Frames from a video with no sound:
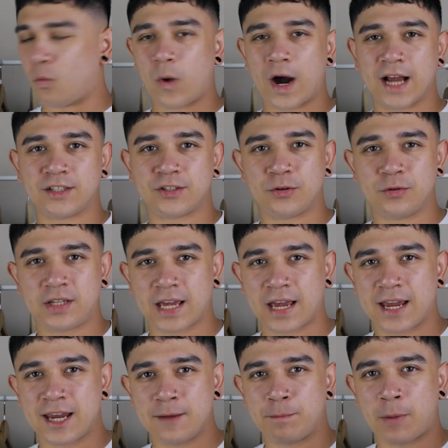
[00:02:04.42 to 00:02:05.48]

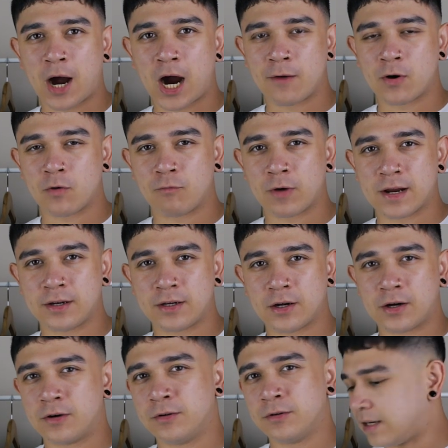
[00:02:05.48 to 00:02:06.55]
Y2K, pirate
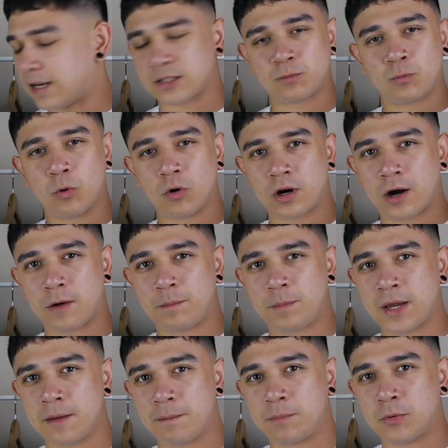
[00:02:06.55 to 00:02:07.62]
radio, let's walk our
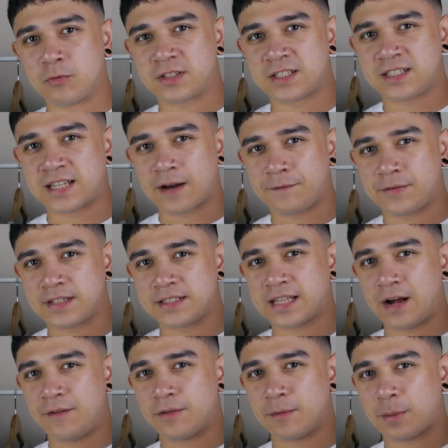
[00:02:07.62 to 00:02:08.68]
pitbull staffies
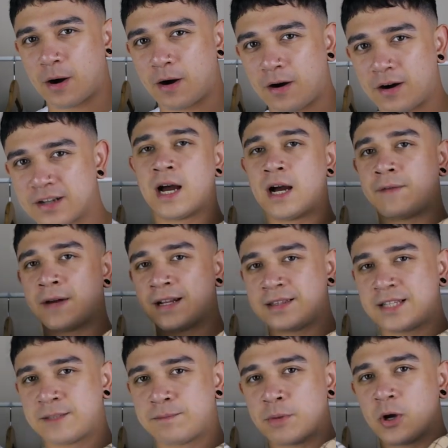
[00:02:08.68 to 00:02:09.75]
down the park. I've had
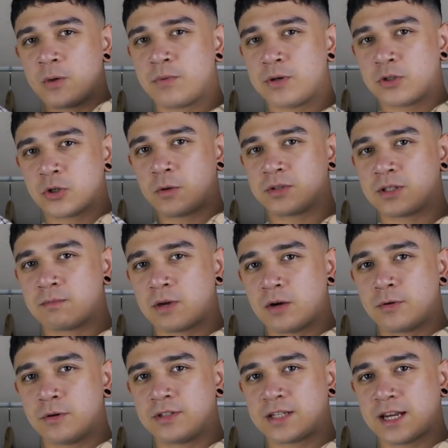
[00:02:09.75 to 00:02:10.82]
these Burberry tops in my
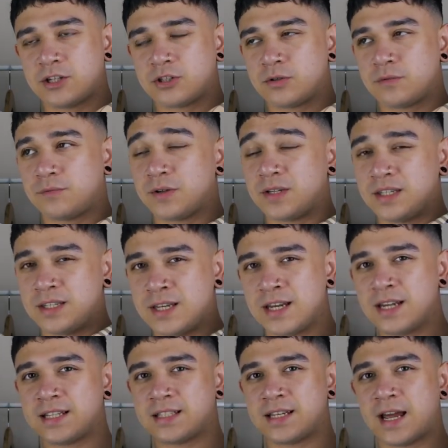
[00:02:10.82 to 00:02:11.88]
rotation for
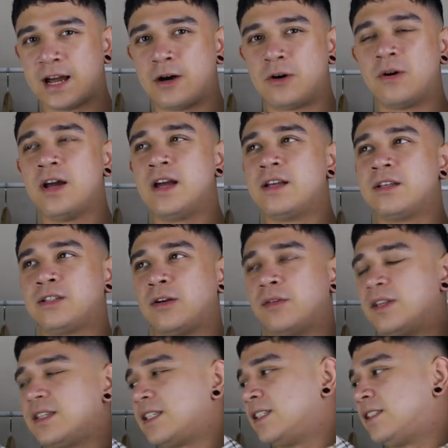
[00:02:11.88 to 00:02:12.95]
years now, so
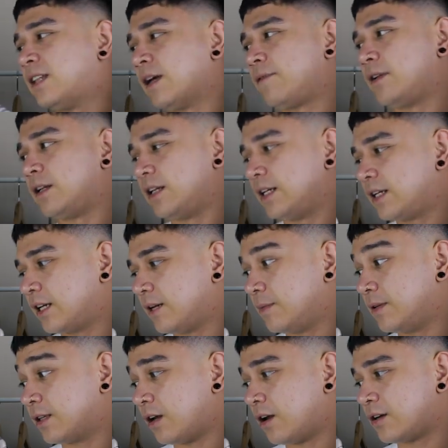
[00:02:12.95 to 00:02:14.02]
this is definitely going to
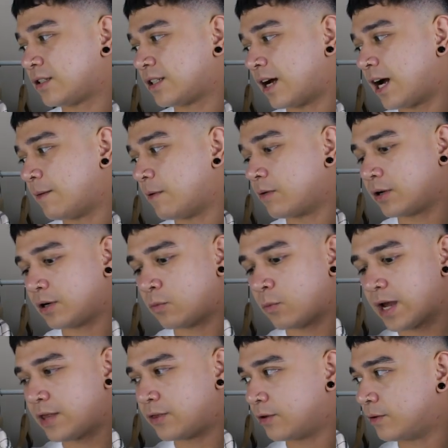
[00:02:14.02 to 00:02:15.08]
be the last time I'm going to
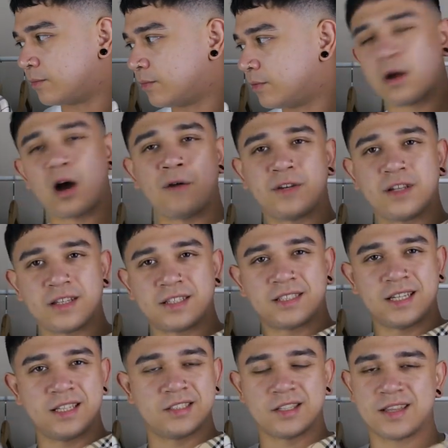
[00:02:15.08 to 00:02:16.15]
wear them. After this
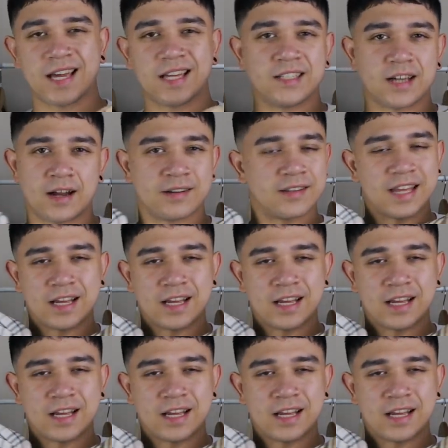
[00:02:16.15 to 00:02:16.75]
season, they're done.